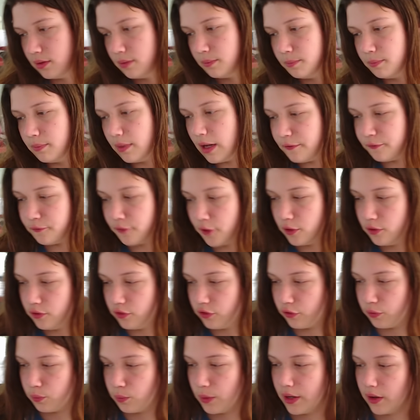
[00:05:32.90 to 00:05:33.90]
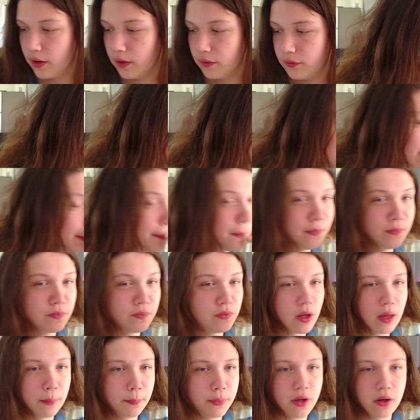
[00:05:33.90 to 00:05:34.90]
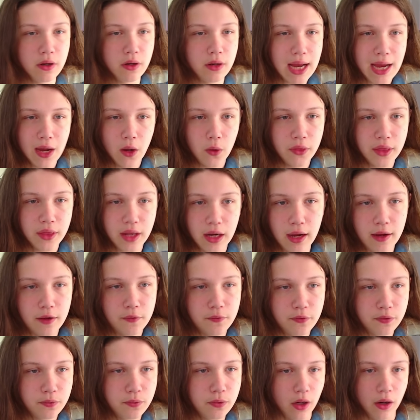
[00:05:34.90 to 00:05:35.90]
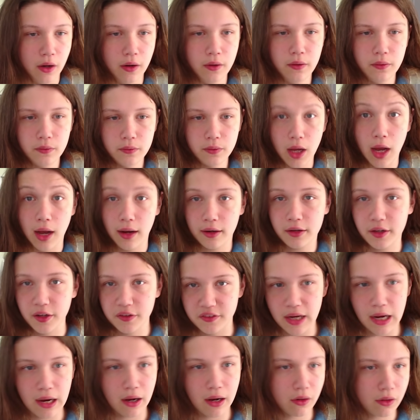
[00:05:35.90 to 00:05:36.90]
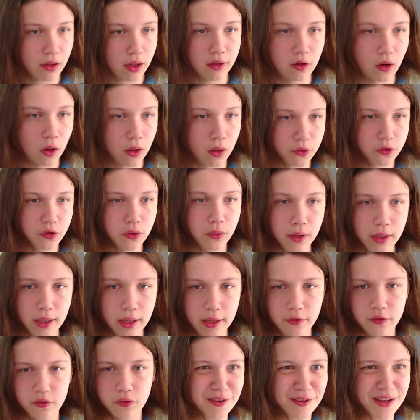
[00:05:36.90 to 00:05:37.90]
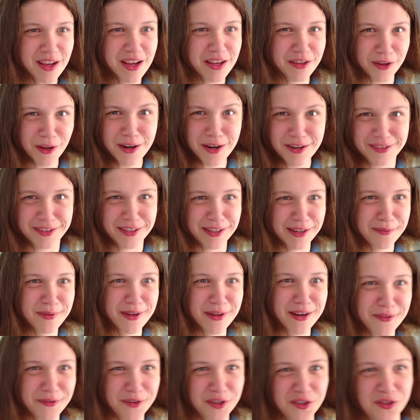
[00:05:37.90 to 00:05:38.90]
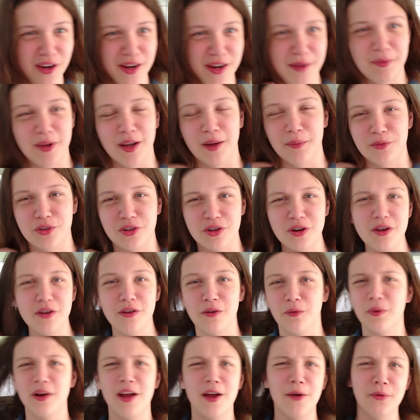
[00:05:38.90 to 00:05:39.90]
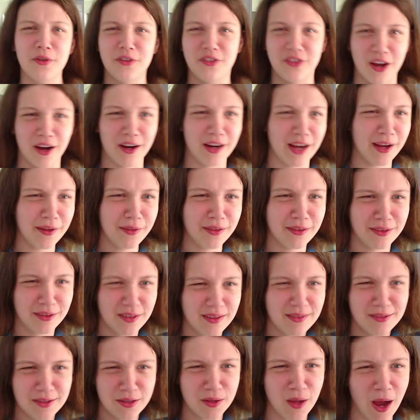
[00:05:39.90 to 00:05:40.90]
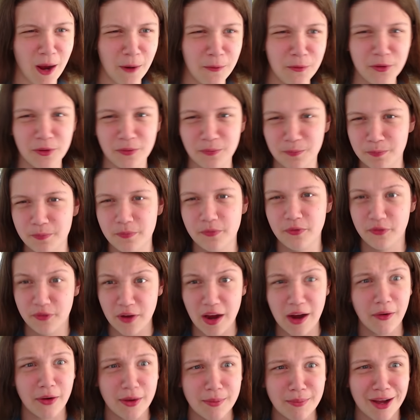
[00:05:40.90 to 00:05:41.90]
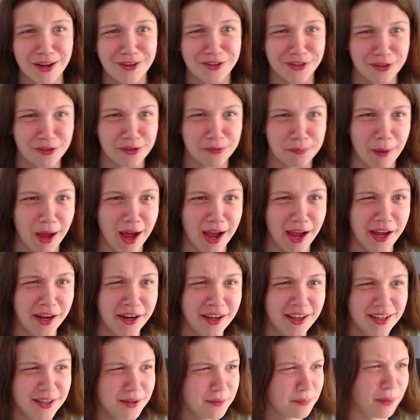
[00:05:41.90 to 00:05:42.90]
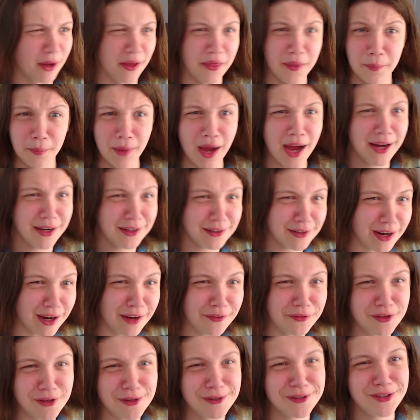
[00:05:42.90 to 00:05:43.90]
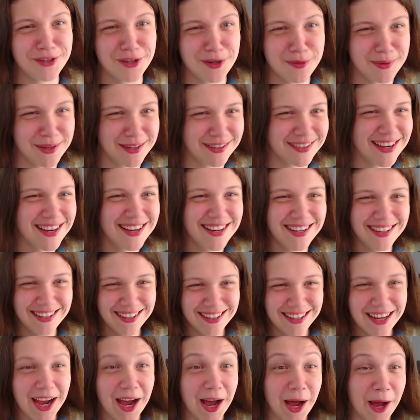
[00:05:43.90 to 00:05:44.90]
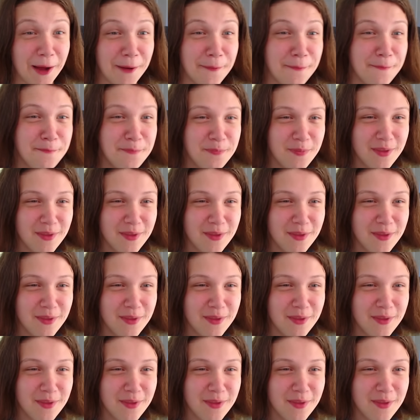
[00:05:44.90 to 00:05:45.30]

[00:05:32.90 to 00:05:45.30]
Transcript: My phone just went off. Um, but now that I've, you know, hunkered down and got to it, it's it's honestly a bit of a dream come true. When I was young, I I was very much inspired by the Minecraft YouTubers. Um,